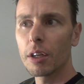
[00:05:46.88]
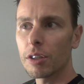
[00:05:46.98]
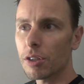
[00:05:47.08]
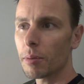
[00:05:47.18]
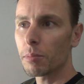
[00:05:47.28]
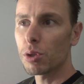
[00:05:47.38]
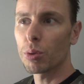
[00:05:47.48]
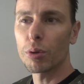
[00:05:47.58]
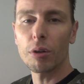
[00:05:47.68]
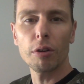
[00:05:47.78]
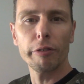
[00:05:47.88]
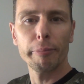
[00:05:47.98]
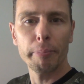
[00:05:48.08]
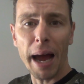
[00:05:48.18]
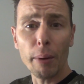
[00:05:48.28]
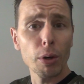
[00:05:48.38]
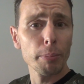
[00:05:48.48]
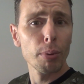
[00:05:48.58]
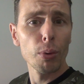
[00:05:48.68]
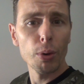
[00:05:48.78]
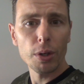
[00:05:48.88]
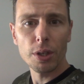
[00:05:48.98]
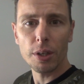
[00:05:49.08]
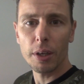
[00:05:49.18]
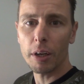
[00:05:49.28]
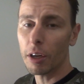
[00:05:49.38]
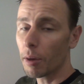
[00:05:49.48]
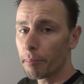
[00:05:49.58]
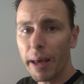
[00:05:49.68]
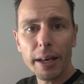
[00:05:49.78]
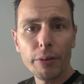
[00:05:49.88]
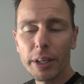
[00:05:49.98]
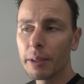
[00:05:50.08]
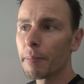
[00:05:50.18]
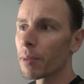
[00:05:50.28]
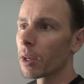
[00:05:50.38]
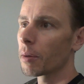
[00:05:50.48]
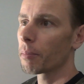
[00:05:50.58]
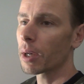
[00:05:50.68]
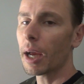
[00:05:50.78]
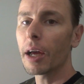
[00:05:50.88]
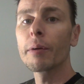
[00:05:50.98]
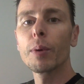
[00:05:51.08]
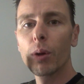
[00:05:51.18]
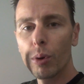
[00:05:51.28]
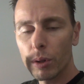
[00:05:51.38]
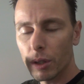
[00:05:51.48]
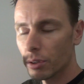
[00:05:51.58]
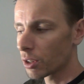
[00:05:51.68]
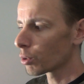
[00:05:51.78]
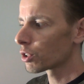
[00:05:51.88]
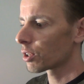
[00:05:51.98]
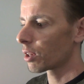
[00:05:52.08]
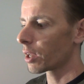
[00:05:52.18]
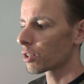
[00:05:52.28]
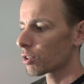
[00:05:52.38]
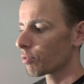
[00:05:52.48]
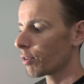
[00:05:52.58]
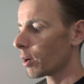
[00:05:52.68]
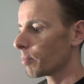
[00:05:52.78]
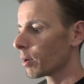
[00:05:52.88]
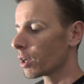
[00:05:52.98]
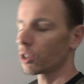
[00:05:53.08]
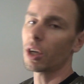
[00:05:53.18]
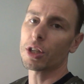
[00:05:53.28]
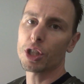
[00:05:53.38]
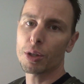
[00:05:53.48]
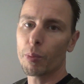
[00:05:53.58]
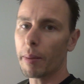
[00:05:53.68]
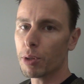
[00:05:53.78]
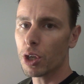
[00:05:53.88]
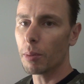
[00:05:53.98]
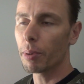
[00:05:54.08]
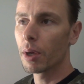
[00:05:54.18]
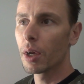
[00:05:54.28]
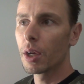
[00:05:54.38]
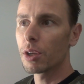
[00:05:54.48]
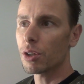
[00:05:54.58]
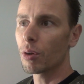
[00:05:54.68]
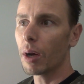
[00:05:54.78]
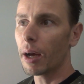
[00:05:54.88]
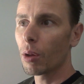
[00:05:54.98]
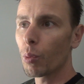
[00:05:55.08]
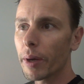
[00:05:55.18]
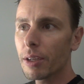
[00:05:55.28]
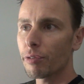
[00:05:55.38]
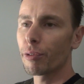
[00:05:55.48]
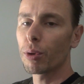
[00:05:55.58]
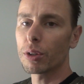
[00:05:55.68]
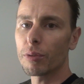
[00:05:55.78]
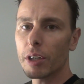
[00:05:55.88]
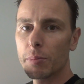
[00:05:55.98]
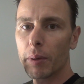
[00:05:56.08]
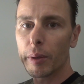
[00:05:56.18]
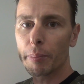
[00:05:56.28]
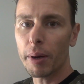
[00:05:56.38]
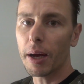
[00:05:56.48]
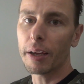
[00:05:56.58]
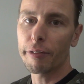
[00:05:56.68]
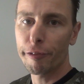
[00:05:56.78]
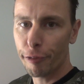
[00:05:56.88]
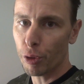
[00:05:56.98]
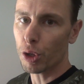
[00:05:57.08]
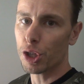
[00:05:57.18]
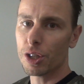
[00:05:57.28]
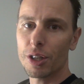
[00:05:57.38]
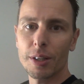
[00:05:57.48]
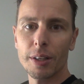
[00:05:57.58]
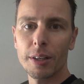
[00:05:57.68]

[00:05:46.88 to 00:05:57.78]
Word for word: some sort of power board, uh, a battery, but I will order those things from a Dutch web shop. So I'll wait for the Raspberry Pi first.